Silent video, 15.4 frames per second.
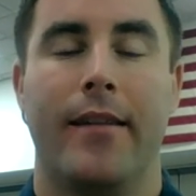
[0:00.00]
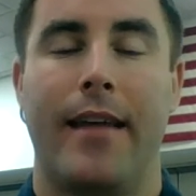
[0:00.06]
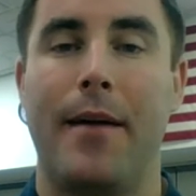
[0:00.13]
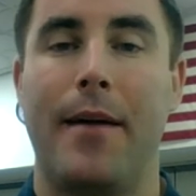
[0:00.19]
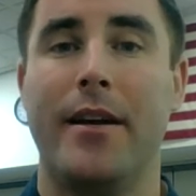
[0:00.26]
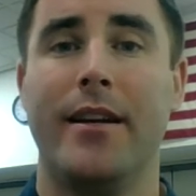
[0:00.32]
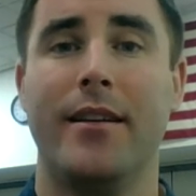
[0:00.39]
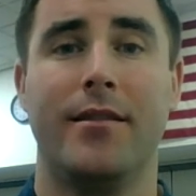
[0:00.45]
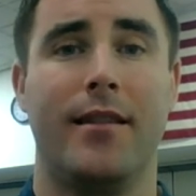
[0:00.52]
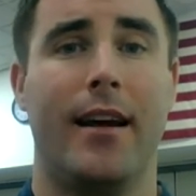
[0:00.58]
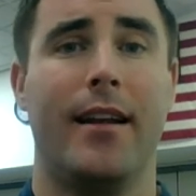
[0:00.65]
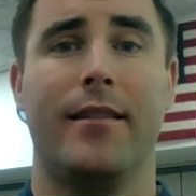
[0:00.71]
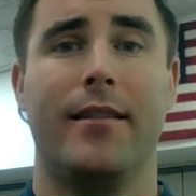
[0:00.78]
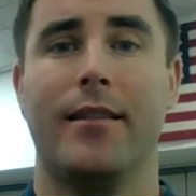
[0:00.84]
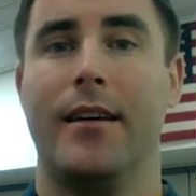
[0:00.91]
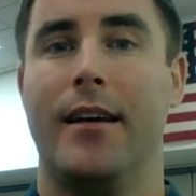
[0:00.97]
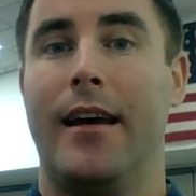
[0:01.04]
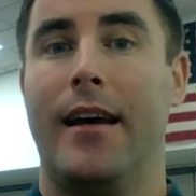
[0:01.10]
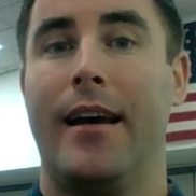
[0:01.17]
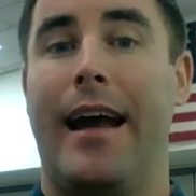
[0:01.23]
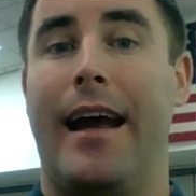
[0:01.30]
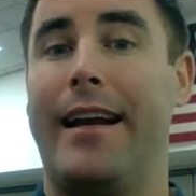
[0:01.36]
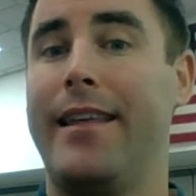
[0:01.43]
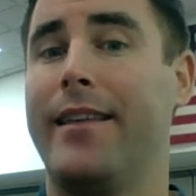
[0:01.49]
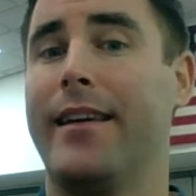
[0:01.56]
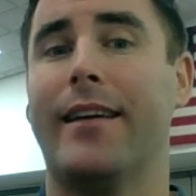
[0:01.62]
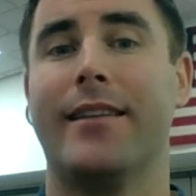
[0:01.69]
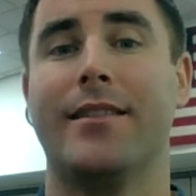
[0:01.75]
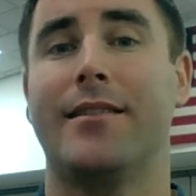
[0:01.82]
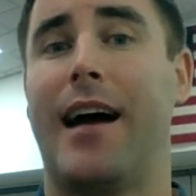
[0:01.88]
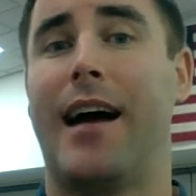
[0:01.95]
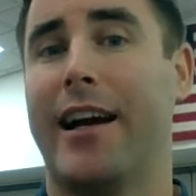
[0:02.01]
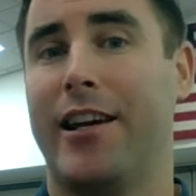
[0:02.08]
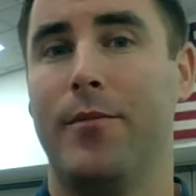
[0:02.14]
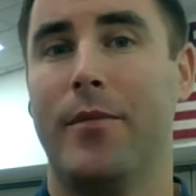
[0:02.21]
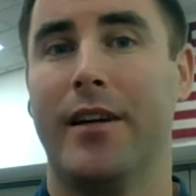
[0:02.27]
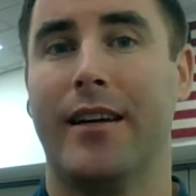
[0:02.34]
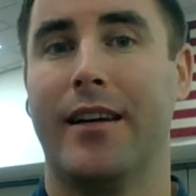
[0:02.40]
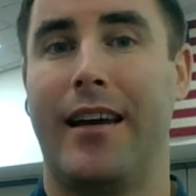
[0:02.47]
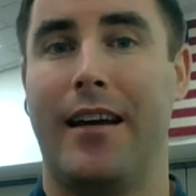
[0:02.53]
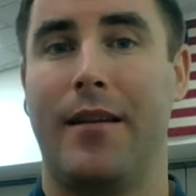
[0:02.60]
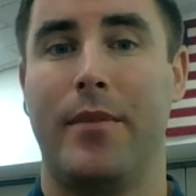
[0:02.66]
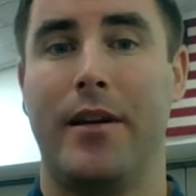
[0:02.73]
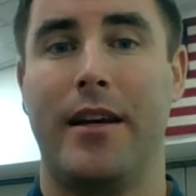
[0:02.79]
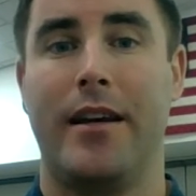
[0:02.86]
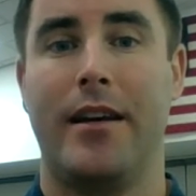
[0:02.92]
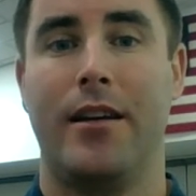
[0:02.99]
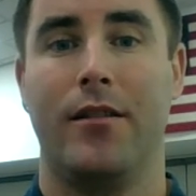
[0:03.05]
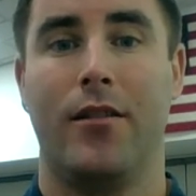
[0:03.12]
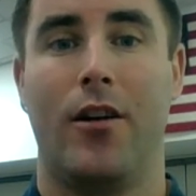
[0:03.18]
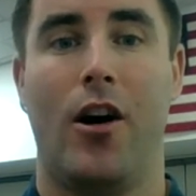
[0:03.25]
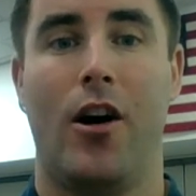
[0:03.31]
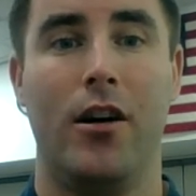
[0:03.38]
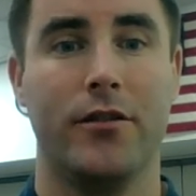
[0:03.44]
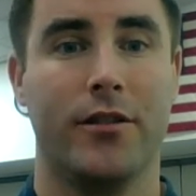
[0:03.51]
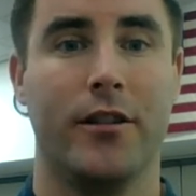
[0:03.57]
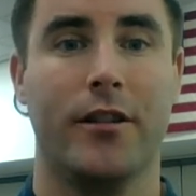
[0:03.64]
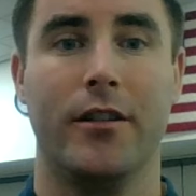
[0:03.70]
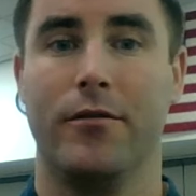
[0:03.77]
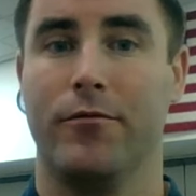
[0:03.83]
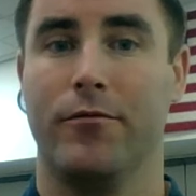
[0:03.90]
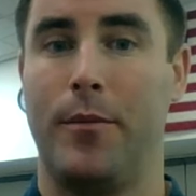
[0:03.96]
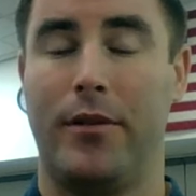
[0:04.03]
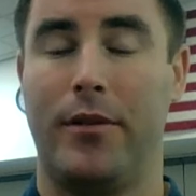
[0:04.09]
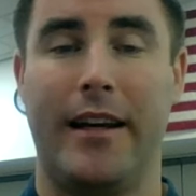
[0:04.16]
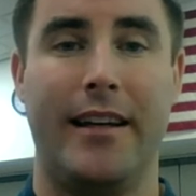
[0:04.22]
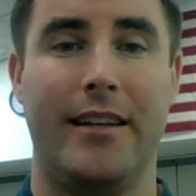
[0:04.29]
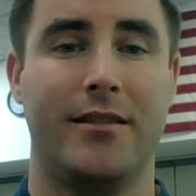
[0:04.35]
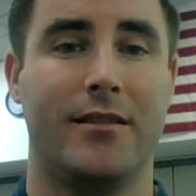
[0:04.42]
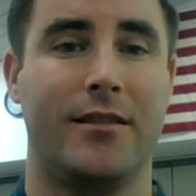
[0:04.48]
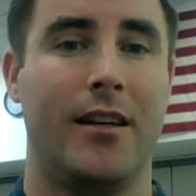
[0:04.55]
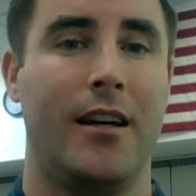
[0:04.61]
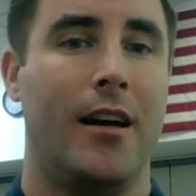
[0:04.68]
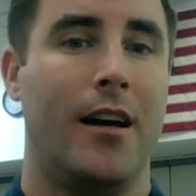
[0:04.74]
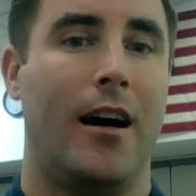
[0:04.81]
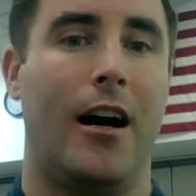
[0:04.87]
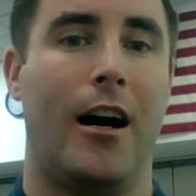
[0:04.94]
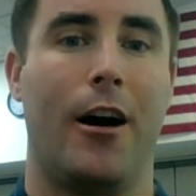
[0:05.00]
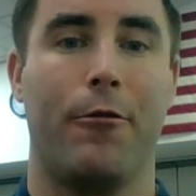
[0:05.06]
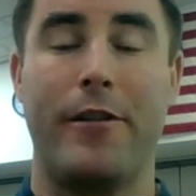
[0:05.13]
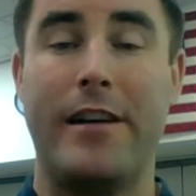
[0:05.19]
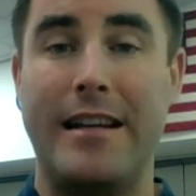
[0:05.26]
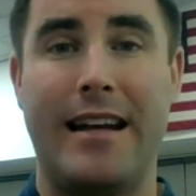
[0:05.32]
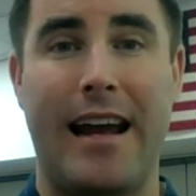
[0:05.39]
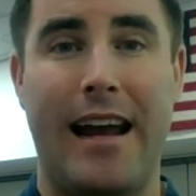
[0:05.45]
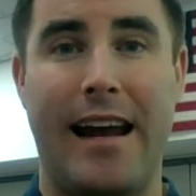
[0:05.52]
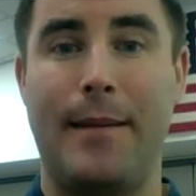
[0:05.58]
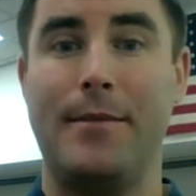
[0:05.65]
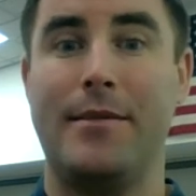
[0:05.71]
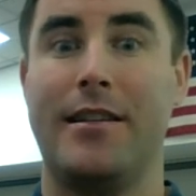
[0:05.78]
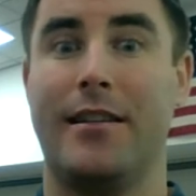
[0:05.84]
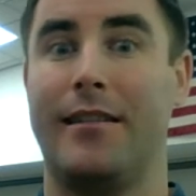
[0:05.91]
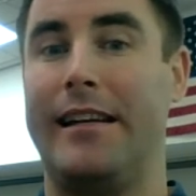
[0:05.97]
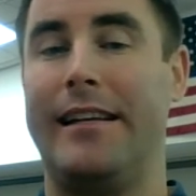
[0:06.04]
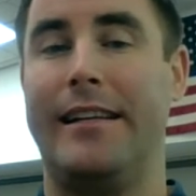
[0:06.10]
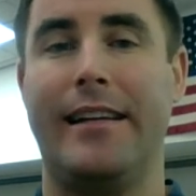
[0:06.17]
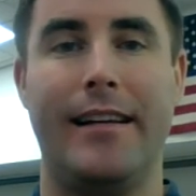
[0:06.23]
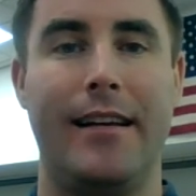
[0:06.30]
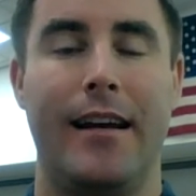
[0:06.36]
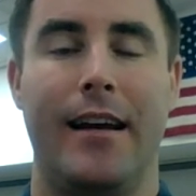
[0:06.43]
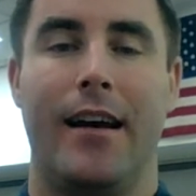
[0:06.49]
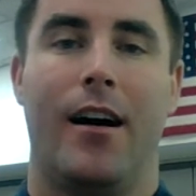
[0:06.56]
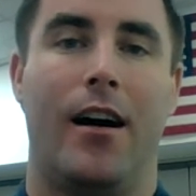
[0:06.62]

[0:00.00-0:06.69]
That means that anything on this document can be altered, replaced, renamed, deleted,